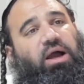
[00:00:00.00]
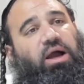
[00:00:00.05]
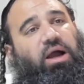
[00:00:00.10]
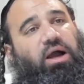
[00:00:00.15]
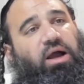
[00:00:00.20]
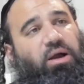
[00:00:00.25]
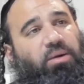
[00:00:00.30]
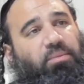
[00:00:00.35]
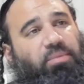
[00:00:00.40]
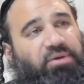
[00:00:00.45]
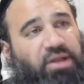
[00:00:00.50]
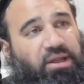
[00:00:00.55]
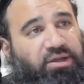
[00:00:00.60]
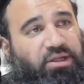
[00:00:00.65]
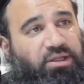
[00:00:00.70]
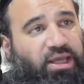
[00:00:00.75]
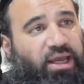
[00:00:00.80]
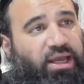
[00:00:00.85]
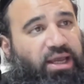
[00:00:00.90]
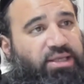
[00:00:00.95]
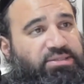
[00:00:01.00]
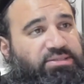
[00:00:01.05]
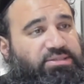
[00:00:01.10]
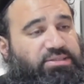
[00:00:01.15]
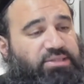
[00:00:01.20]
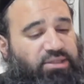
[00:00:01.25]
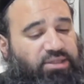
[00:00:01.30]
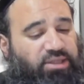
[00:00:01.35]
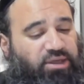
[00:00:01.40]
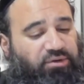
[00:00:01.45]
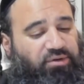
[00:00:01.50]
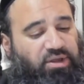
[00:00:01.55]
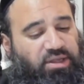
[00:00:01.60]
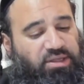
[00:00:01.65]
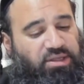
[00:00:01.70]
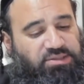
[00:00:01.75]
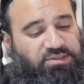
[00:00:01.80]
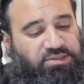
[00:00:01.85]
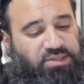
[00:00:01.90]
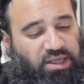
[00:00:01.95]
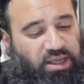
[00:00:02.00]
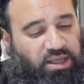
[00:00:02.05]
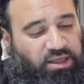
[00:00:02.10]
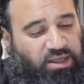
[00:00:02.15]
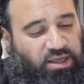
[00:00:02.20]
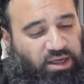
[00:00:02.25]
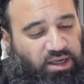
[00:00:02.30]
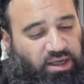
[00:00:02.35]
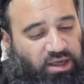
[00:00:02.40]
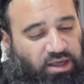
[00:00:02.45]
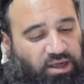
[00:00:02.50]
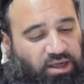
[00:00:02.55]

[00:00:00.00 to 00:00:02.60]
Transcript: But nonetheless, there is there's